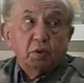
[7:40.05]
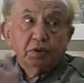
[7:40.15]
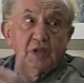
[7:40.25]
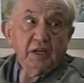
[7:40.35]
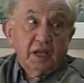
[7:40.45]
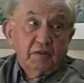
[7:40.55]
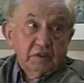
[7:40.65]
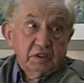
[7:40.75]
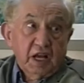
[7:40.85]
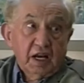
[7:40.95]
So we always had to
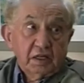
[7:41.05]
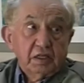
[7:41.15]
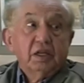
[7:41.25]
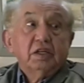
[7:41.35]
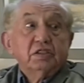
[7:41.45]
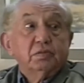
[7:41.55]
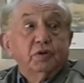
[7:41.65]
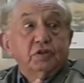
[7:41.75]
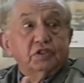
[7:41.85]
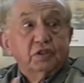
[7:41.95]
have a tug
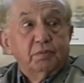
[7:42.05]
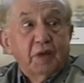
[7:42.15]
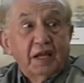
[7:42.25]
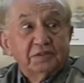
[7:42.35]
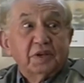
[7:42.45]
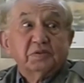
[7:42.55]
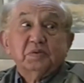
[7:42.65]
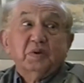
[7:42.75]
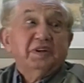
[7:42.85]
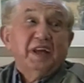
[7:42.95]
to push the bow
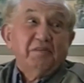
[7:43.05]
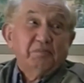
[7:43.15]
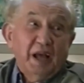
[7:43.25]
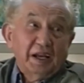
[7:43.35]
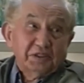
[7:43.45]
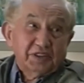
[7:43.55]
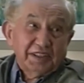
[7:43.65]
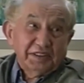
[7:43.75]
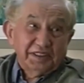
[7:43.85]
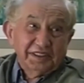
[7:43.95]
thrusters. We didn't have bow
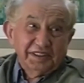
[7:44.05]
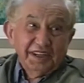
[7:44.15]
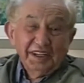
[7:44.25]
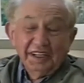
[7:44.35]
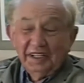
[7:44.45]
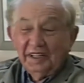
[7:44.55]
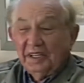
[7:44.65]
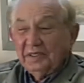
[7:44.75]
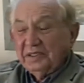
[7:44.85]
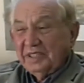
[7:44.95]
thrusters
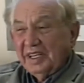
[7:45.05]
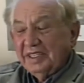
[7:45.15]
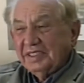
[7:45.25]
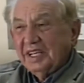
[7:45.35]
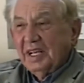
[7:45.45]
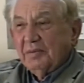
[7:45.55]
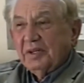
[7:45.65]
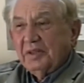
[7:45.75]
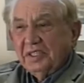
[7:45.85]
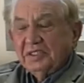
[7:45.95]
in those days.
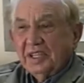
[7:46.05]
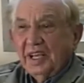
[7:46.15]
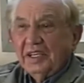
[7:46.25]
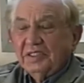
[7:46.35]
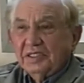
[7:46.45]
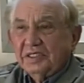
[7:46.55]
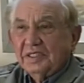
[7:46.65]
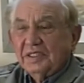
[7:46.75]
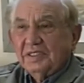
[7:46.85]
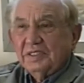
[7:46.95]
But on this
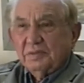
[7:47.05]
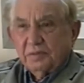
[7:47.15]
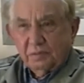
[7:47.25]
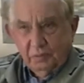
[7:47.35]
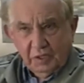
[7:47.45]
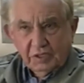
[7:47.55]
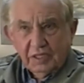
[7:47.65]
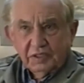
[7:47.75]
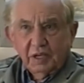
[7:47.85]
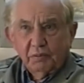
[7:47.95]
occasion, that,
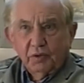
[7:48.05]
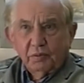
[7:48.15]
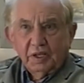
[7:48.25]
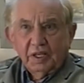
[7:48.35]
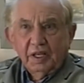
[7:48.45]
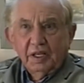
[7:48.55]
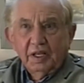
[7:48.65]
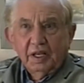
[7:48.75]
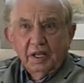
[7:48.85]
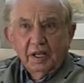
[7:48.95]
as I say,
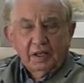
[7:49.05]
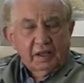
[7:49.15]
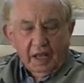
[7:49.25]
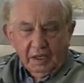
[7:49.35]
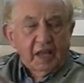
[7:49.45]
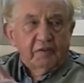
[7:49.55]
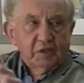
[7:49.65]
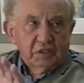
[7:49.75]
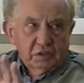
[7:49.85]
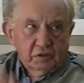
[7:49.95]

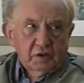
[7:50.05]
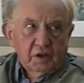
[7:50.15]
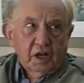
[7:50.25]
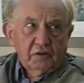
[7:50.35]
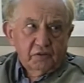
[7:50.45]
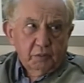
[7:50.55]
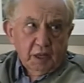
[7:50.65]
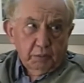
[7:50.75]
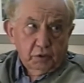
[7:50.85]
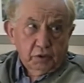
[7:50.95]
gave me such a regard
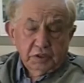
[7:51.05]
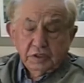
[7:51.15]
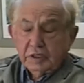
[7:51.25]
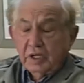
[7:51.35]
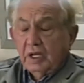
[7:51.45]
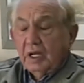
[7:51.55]
for my boys.